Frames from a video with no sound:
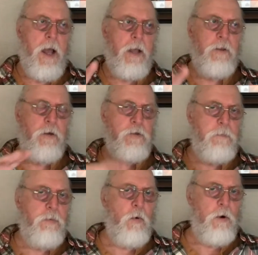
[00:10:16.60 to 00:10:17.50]
And there's a
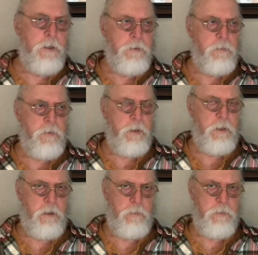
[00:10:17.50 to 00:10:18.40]
point that
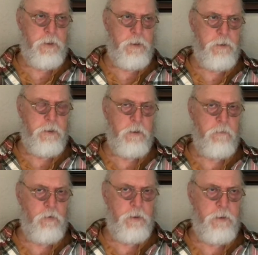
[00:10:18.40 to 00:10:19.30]
comes in
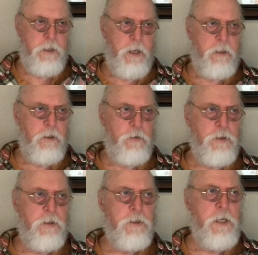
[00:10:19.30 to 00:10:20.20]
delivering the
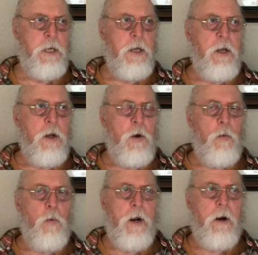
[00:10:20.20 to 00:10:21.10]
diagnosis
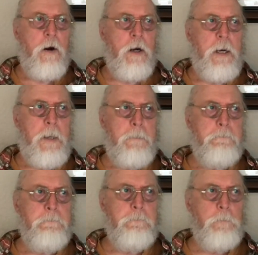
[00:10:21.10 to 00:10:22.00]
where
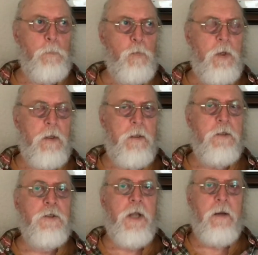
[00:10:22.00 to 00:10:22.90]

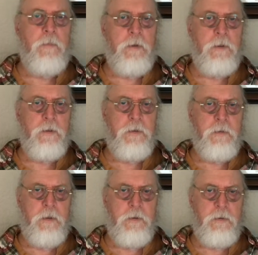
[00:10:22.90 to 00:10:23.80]
this statement
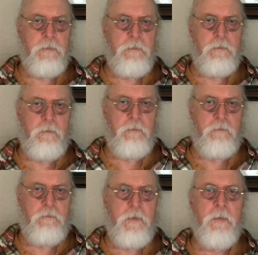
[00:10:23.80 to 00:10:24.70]
is
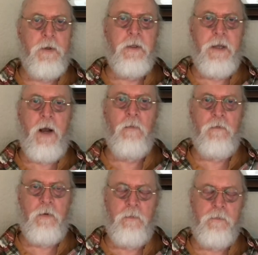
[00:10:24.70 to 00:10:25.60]
typically
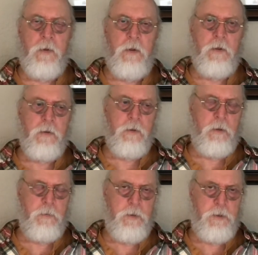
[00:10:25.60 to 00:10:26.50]
helpful.
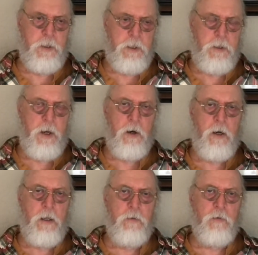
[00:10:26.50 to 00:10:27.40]
I'll be sitting
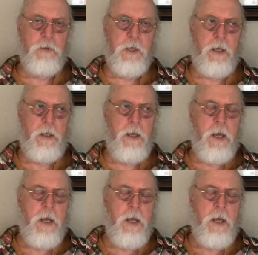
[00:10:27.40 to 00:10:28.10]
there and we'll say,